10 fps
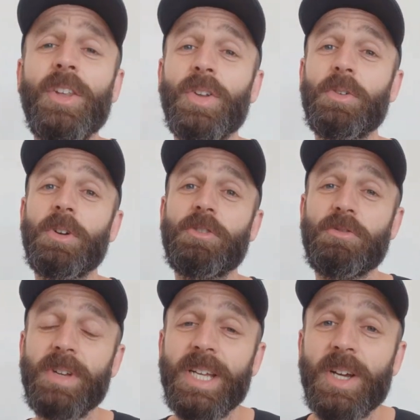So
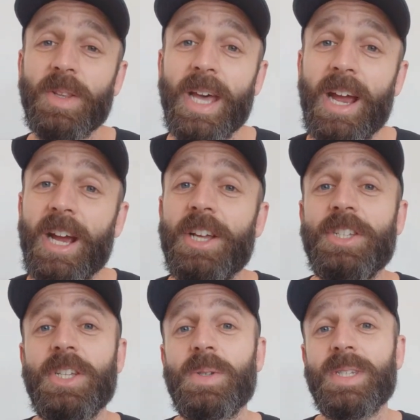Rodrigo there
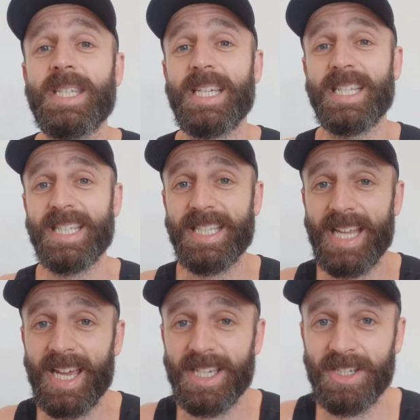has used the
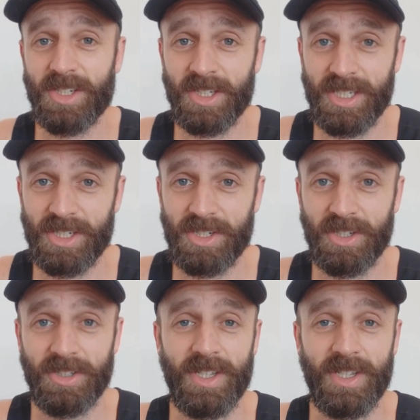second conditional.